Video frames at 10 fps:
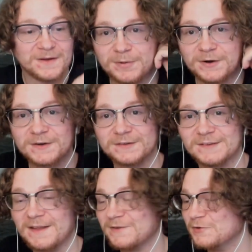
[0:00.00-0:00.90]

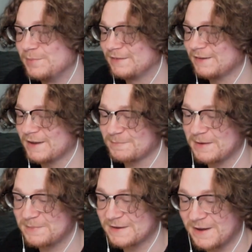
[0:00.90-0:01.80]
Percocet new protect
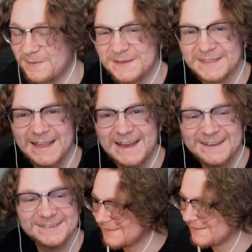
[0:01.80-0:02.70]
made me come and
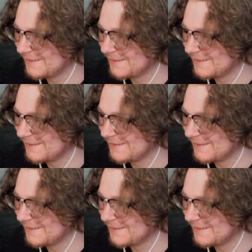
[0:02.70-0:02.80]
last.